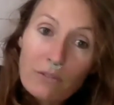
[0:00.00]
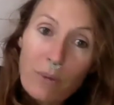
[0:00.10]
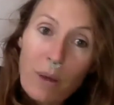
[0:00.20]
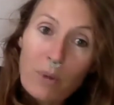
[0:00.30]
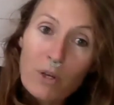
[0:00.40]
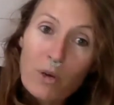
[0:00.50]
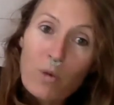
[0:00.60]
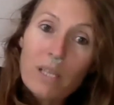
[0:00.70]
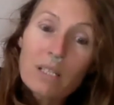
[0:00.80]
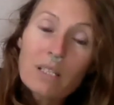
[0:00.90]
from our
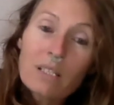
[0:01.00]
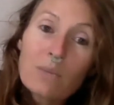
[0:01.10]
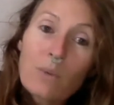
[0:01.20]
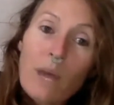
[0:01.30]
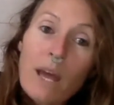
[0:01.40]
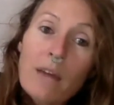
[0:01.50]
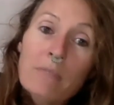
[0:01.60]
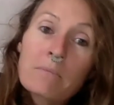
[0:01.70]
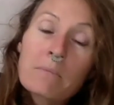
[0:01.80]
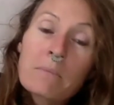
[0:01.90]
lawmakers, where